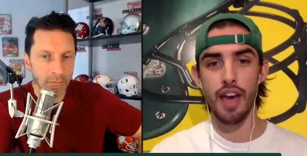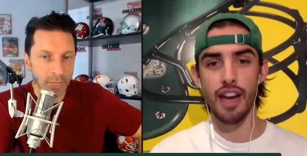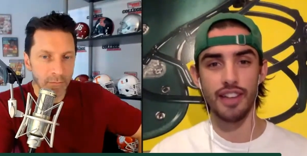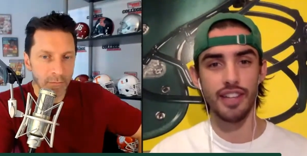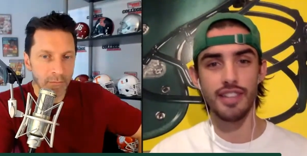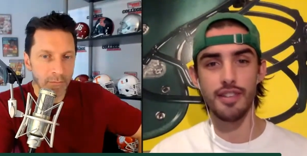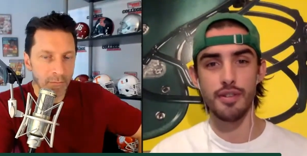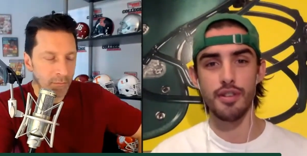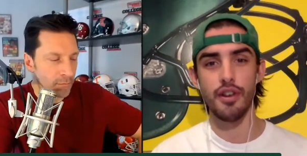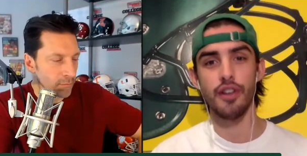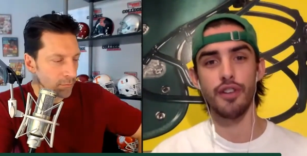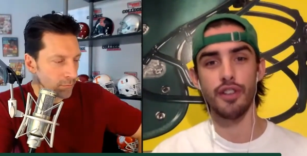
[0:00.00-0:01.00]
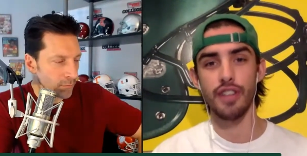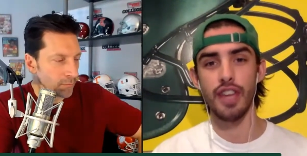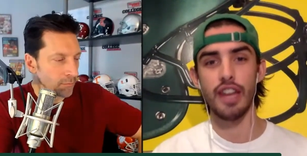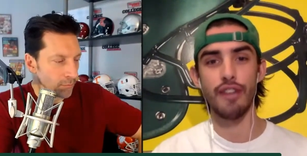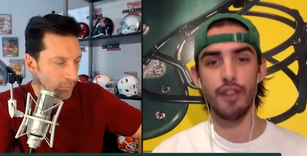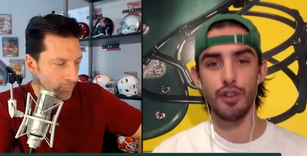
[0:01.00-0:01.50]
Speaker 1: of the highlights you saw during the
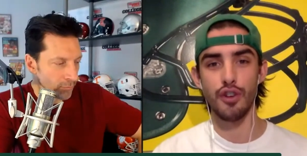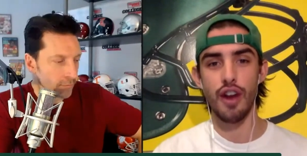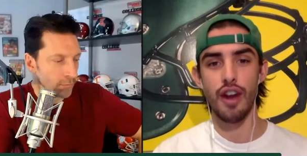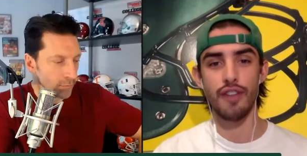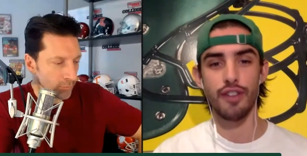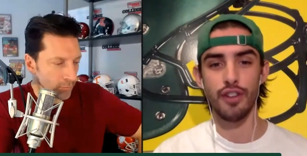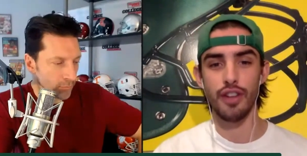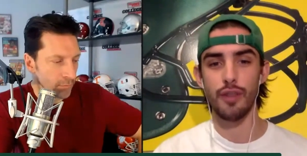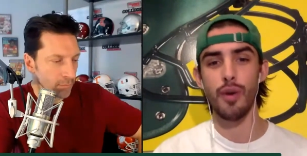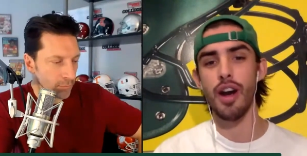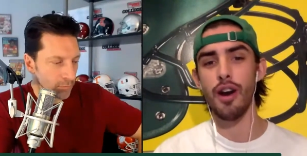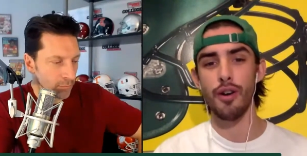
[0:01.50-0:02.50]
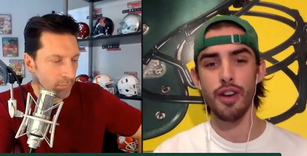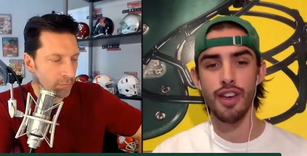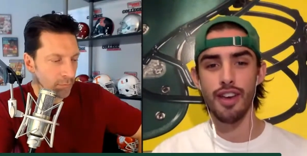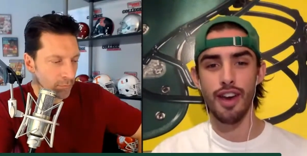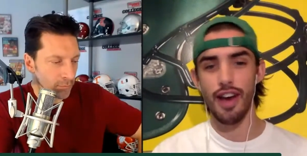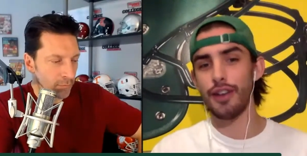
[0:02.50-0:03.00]
NFL draft. You're like, wow,
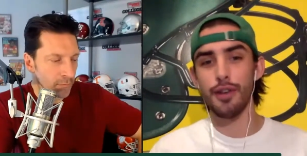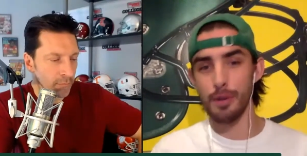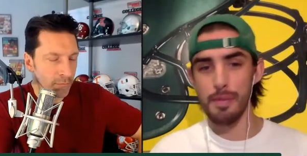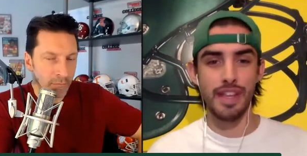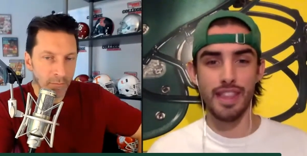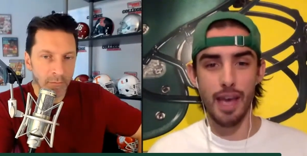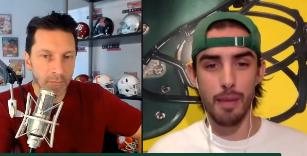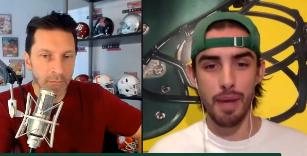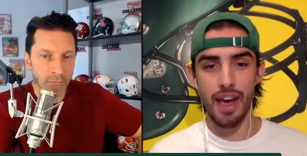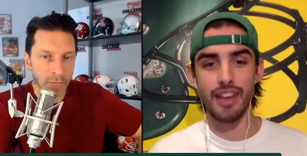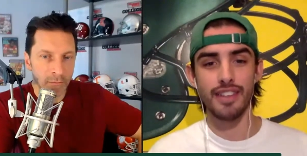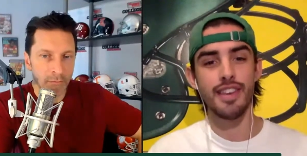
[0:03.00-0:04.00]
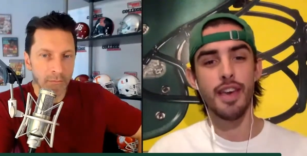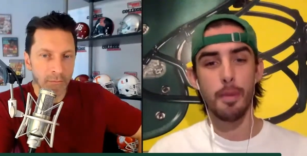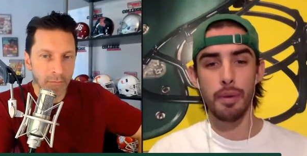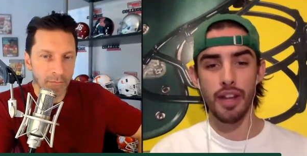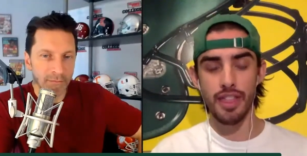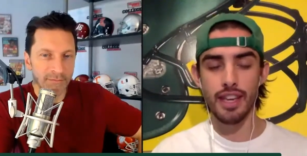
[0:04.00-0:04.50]
I could have made that pass.
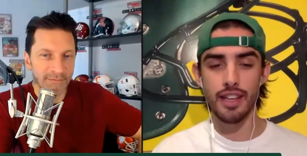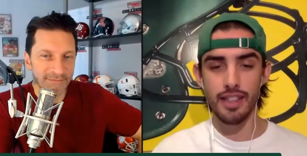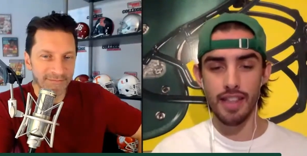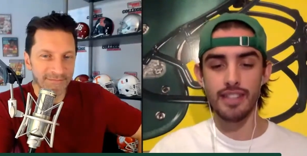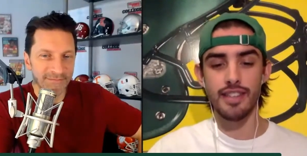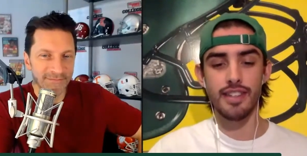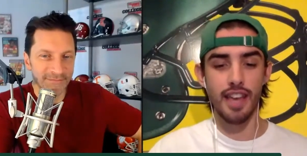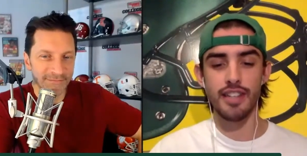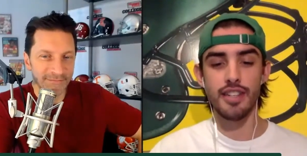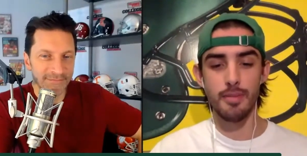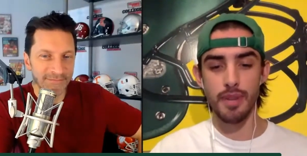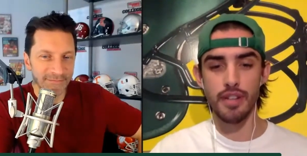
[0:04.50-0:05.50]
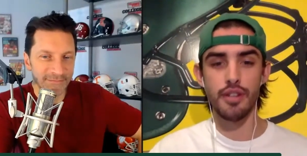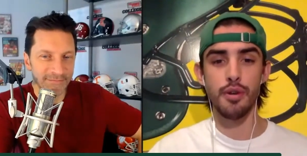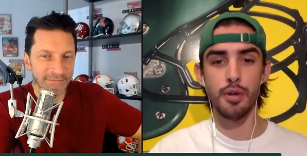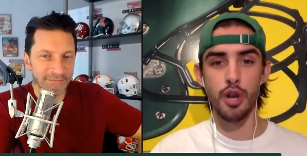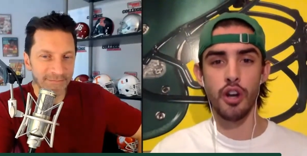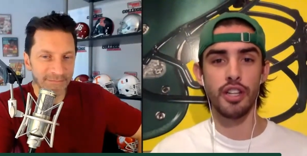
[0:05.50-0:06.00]
But I think that's a testament
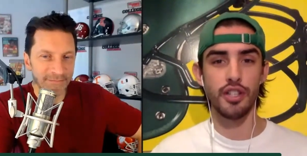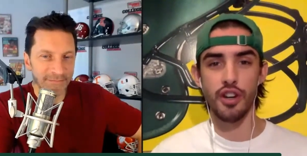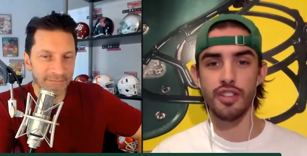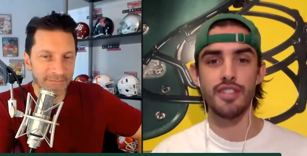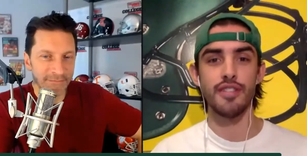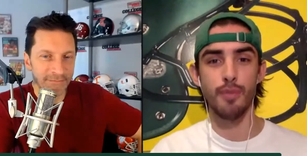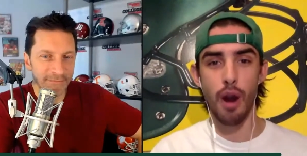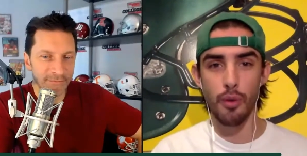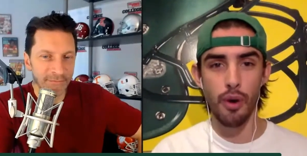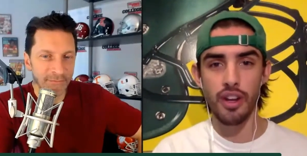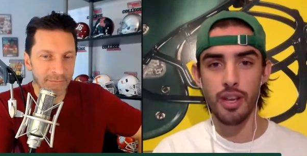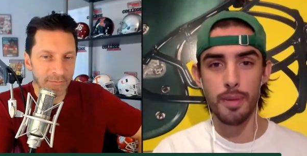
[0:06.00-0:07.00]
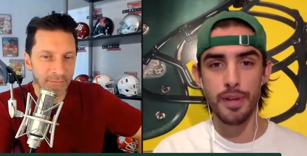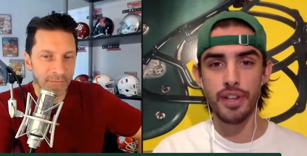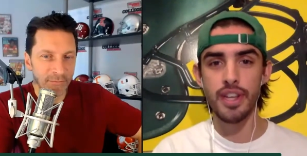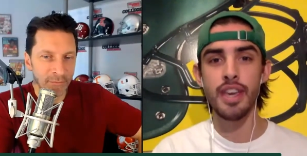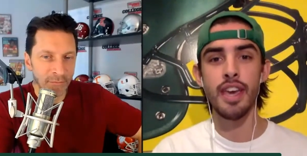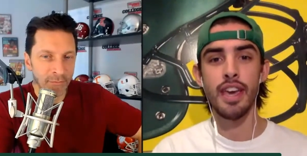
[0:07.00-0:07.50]
to Johnny Johnson's route running
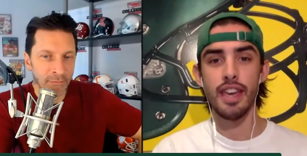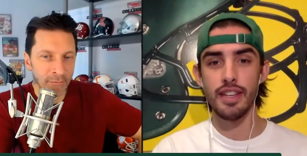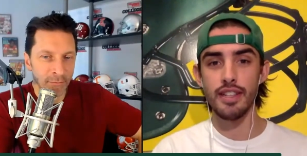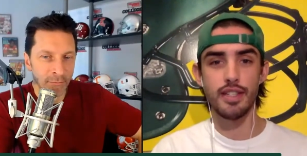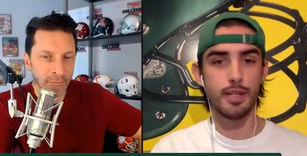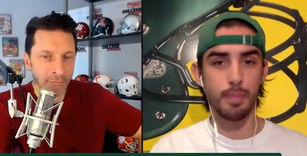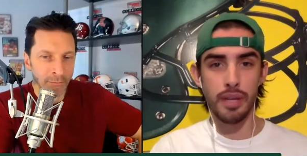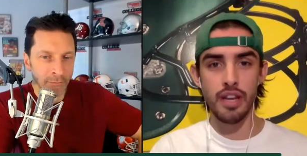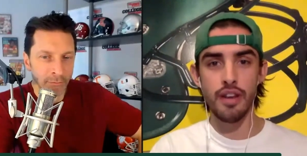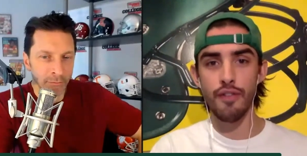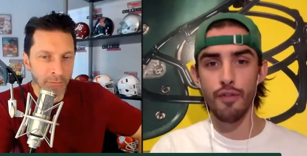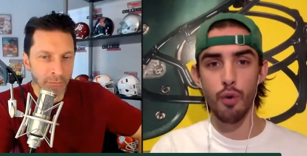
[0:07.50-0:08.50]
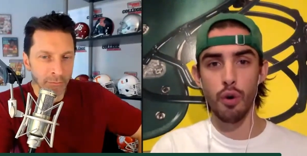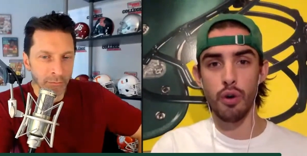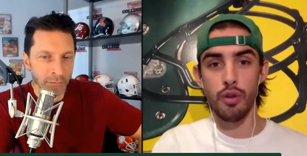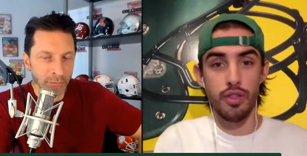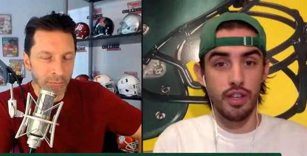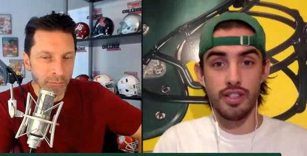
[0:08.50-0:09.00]
ability, his speed
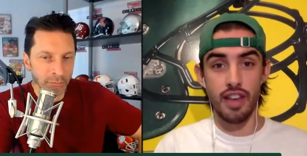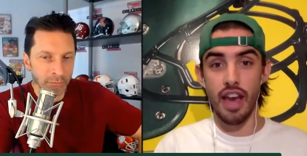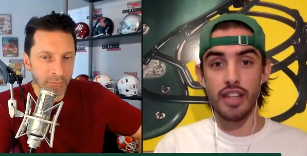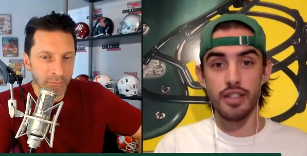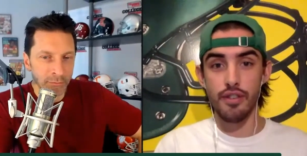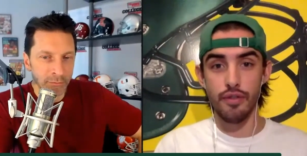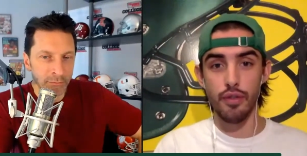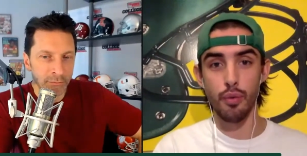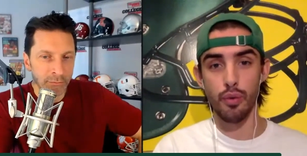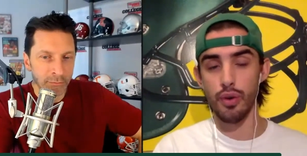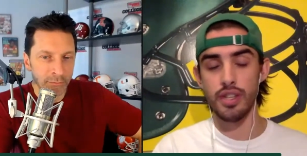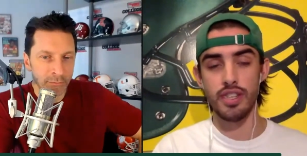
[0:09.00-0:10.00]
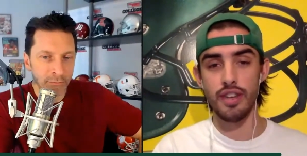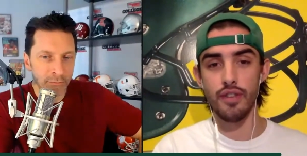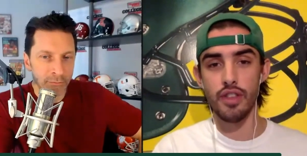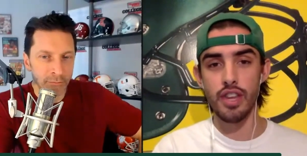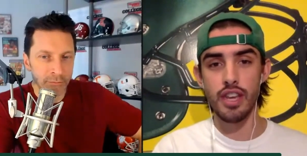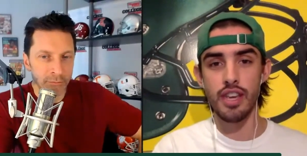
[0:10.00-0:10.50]
for the size of the
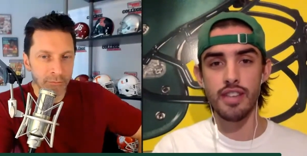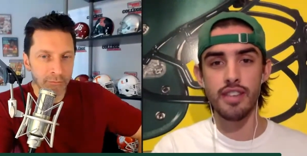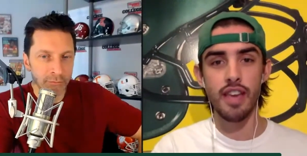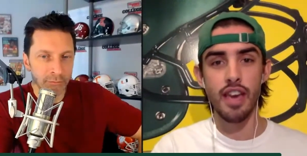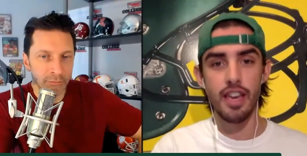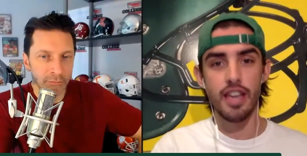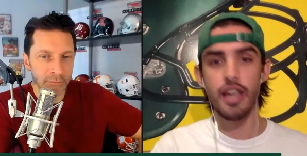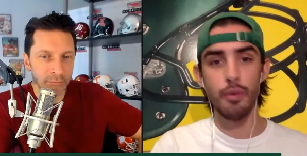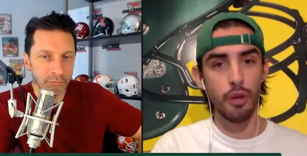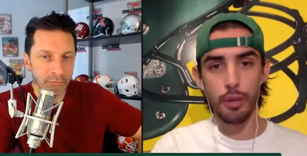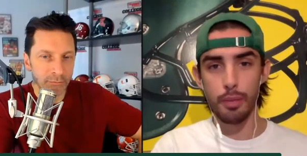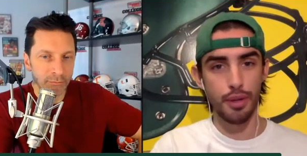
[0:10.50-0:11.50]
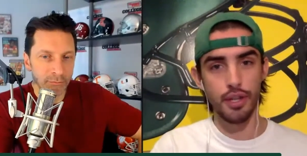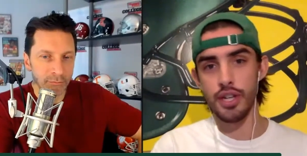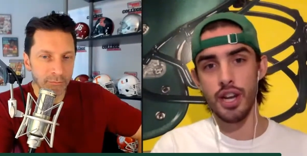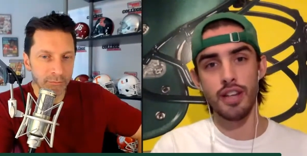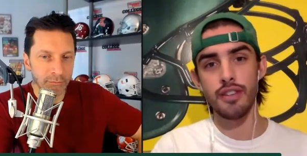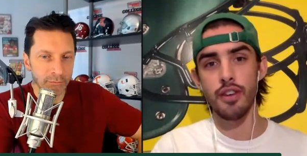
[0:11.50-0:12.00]
receiver that he is. He can really put the
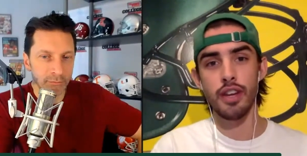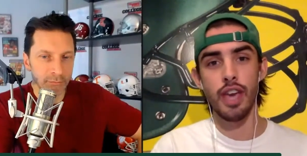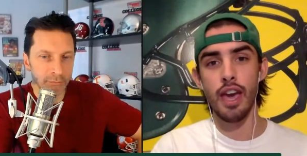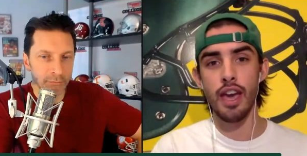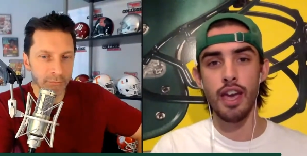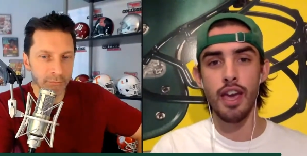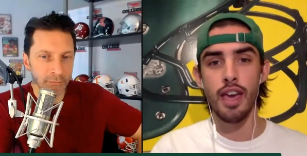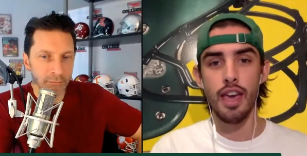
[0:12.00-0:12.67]
shakes on a guy